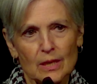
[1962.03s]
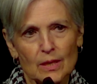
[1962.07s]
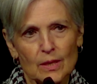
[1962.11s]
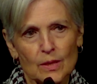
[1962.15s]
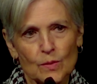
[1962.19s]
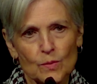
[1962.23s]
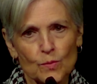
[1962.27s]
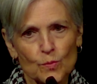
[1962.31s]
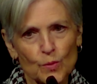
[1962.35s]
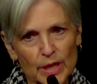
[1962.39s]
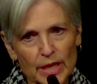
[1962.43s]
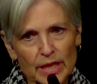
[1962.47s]

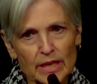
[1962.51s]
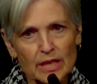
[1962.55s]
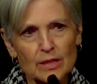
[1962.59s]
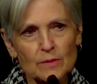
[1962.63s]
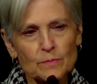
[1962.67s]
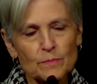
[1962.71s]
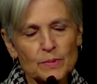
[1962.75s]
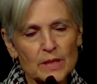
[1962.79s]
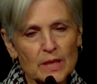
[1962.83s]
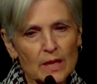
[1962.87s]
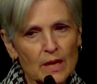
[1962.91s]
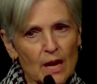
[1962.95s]
we can
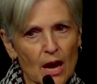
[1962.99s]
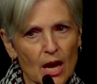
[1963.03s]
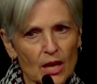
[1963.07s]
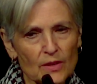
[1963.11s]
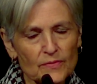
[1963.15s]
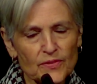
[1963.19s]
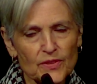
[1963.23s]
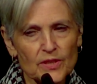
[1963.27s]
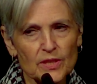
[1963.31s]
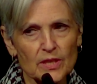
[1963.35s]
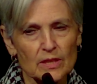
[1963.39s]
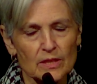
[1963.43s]
be
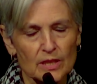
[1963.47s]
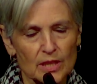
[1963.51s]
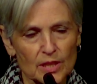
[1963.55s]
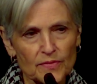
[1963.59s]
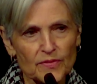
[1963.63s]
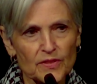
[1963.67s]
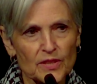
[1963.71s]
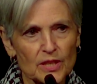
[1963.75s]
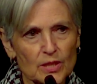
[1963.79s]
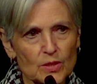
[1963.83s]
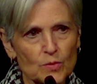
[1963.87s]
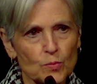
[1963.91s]
confident, if
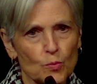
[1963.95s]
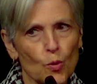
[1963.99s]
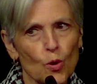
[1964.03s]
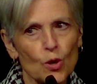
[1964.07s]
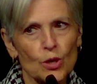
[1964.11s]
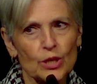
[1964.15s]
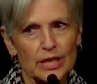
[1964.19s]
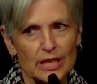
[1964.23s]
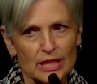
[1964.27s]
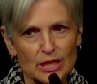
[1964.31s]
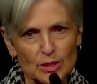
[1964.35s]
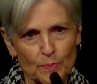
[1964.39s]
this war
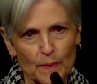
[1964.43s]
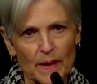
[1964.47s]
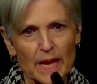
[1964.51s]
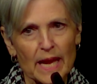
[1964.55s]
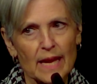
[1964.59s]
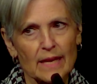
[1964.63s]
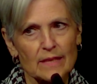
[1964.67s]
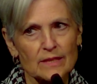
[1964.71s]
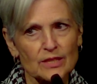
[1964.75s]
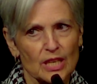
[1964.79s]
expands,